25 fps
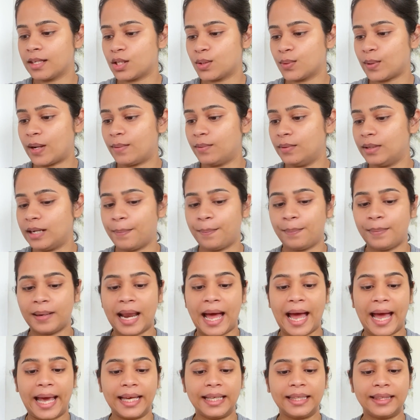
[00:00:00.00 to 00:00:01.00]
So I will
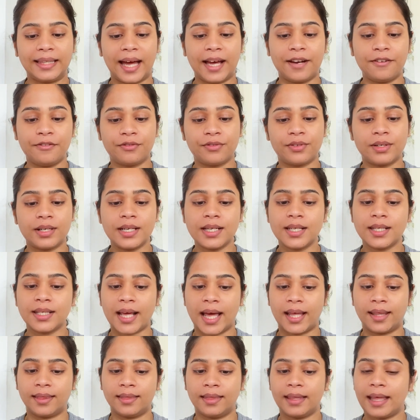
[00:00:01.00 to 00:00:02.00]
apply that first
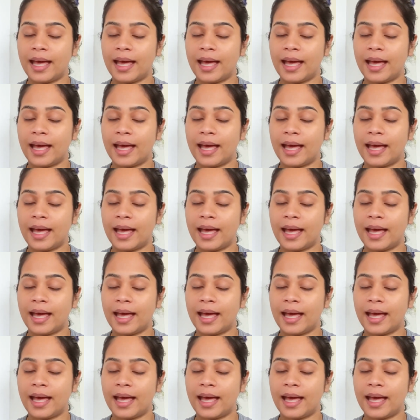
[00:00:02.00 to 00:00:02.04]
and